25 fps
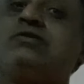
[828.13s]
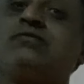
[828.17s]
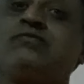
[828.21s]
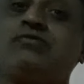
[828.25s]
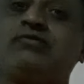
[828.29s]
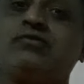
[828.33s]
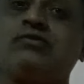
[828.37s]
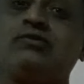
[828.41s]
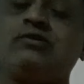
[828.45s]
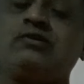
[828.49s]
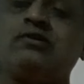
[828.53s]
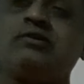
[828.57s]

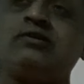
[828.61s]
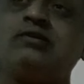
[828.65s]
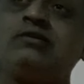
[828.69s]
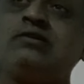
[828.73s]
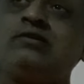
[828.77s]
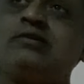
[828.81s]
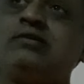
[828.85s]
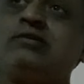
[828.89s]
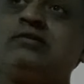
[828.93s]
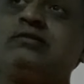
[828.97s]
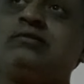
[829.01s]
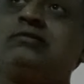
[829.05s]
for,
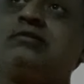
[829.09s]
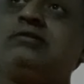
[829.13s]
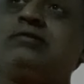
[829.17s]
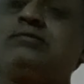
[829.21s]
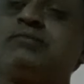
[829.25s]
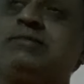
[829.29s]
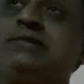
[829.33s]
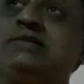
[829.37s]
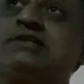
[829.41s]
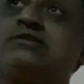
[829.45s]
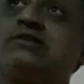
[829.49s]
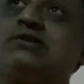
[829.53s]

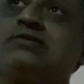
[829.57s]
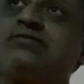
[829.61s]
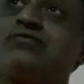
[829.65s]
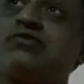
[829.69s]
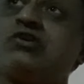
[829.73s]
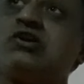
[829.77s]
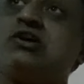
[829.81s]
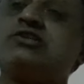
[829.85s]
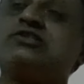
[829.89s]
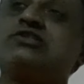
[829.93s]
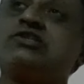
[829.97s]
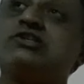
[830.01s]
means
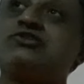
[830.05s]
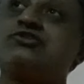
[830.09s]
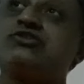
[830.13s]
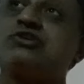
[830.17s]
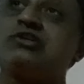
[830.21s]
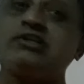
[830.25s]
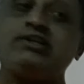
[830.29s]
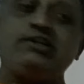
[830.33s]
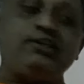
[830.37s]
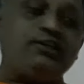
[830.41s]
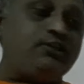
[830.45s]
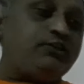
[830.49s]

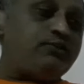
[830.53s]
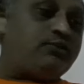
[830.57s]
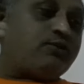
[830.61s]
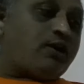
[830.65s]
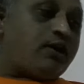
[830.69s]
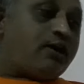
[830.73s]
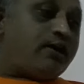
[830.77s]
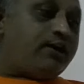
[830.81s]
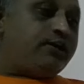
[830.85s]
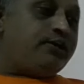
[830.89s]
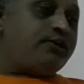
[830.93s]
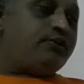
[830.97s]
infrastructure
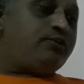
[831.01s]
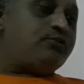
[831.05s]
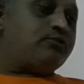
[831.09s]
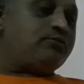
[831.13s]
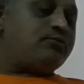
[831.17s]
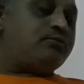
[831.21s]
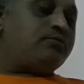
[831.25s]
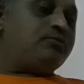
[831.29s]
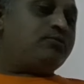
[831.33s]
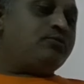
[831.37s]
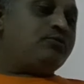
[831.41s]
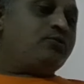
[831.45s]

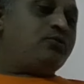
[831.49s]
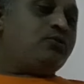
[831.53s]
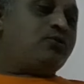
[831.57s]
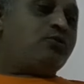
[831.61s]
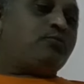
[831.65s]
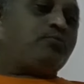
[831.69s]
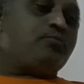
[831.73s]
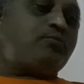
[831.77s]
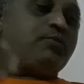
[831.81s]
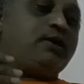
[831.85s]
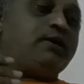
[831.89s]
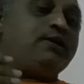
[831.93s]
hired
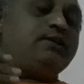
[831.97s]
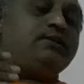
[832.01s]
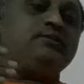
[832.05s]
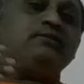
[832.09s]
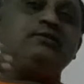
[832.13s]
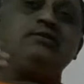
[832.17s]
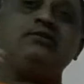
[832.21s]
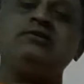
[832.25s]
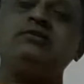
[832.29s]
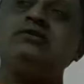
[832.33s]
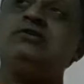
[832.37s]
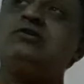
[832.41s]
by
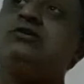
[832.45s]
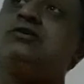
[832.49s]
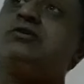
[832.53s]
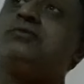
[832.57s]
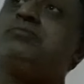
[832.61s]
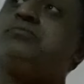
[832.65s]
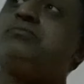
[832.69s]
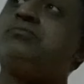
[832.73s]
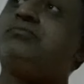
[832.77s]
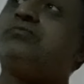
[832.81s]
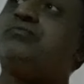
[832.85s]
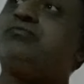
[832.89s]
the
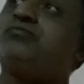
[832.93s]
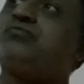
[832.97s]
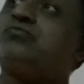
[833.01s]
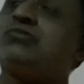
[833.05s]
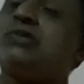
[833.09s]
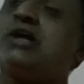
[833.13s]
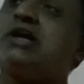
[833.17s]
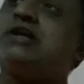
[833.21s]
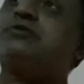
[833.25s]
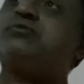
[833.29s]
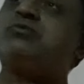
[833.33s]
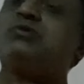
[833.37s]

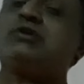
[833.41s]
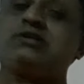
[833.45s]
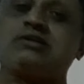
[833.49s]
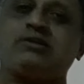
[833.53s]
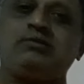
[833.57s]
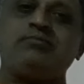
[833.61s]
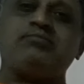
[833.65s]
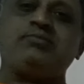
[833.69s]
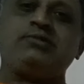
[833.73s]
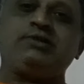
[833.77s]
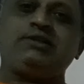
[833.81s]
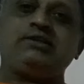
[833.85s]
network
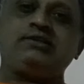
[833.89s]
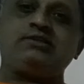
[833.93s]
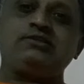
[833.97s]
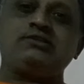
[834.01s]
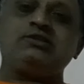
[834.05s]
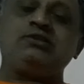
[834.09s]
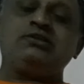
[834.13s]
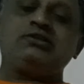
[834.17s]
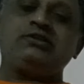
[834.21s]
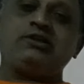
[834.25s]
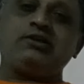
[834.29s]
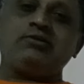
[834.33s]

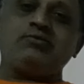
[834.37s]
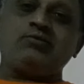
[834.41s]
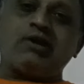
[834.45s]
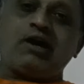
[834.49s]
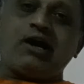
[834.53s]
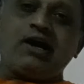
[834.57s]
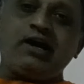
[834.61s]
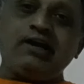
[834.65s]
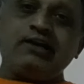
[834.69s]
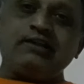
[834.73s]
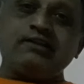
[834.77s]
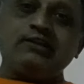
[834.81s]
companies. They will
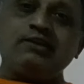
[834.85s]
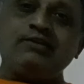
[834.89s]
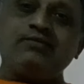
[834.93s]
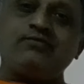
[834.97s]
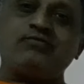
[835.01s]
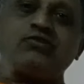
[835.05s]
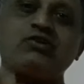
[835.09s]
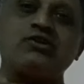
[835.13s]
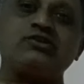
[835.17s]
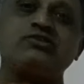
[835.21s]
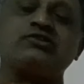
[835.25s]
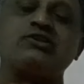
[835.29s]
hire the
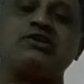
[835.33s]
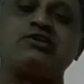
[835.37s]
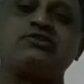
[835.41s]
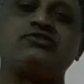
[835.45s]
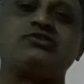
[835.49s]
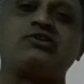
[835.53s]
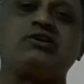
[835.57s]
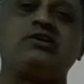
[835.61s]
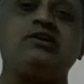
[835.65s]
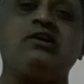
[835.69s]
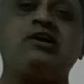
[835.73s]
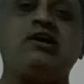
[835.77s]

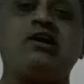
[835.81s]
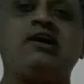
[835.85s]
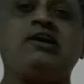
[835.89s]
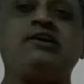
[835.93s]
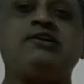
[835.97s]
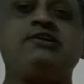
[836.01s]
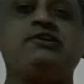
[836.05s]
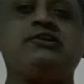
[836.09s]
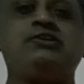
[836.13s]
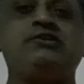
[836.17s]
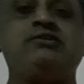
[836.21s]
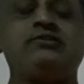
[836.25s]
infrastructure
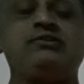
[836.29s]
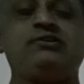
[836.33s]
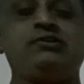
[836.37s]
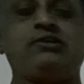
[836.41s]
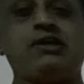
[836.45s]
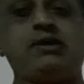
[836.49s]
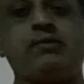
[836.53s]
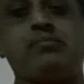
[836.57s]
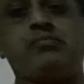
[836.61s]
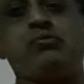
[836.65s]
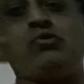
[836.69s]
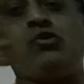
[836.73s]
and
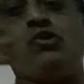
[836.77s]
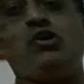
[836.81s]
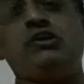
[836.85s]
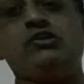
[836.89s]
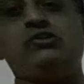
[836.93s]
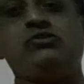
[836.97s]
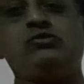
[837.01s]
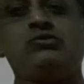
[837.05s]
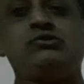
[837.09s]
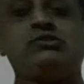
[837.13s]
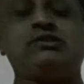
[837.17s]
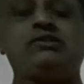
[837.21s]

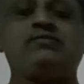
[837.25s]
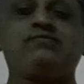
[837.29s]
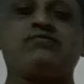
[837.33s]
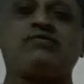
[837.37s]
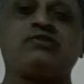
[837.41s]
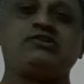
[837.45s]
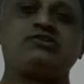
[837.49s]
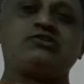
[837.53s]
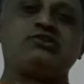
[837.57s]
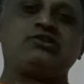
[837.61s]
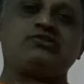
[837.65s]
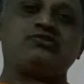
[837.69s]
deploy those
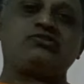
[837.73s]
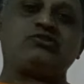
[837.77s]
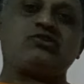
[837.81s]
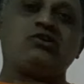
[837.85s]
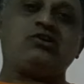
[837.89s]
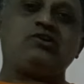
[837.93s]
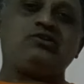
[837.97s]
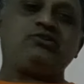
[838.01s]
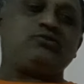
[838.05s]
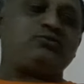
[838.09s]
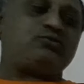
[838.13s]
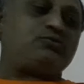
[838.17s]
infrastructure
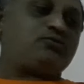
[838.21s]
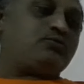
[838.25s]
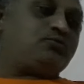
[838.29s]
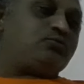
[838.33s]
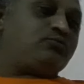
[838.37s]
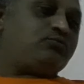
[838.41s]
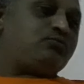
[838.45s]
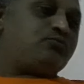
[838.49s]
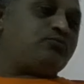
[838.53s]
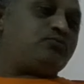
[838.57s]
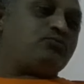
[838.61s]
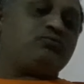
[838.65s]
on
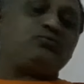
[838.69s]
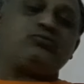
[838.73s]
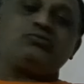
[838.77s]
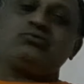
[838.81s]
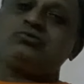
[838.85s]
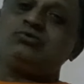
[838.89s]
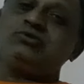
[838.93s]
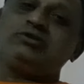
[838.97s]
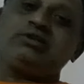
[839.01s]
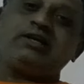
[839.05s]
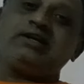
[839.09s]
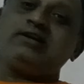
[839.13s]

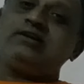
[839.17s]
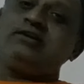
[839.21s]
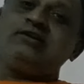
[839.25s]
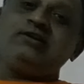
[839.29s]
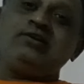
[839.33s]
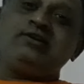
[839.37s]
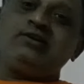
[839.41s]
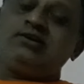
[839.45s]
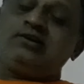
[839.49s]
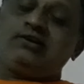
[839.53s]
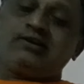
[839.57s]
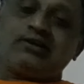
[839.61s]
to
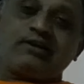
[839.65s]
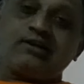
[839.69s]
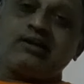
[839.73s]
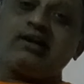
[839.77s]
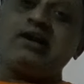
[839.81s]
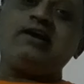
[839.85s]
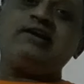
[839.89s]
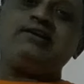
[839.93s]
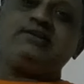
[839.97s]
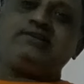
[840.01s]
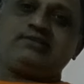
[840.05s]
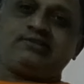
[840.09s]
their
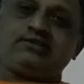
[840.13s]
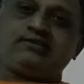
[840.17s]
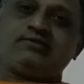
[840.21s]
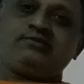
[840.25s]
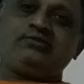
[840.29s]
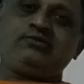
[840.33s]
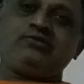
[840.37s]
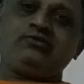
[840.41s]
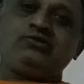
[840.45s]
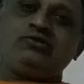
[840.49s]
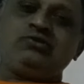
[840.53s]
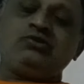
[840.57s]
clients.
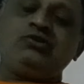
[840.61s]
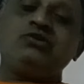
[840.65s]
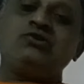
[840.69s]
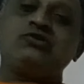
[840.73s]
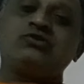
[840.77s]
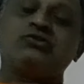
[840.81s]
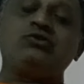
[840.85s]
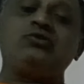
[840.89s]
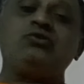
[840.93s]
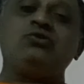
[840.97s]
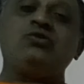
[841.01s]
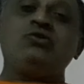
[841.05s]

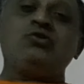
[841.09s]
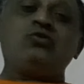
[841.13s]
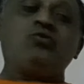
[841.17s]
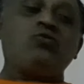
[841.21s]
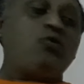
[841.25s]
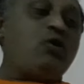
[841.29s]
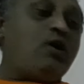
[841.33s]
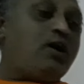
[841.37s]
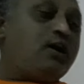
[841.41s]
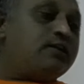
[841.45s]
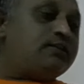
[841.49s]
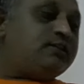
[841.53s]
So
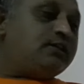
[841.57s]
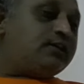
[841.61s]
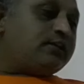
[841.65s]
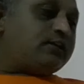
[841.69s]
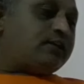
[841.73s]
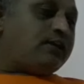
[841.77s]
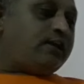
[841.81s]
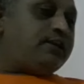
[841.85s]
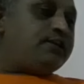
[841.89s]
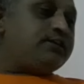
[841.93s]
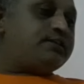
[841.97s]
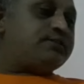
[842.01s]
who are the
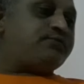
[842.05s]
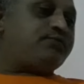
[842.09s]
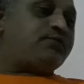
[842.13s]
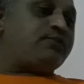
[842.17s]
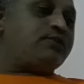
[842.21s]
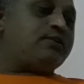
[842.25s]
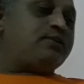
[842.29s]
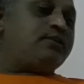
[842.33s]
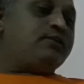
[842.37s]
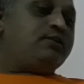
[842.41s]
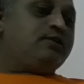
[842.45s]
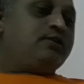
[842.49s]
clients
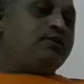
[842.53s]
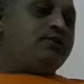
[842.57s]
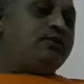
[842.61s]
for